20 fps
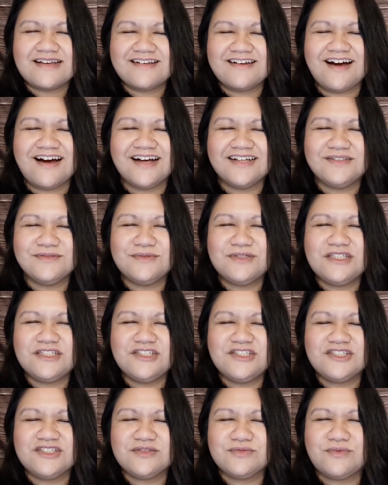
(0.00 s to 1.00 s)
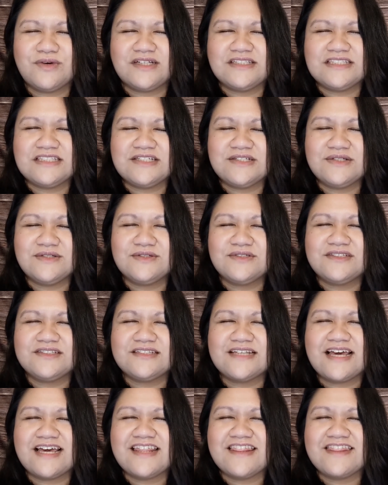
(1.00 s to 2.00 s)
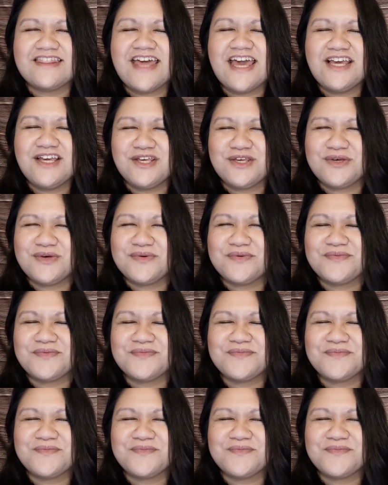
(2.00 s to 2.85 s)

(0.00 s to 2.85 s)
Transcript: God, we just want to say thank you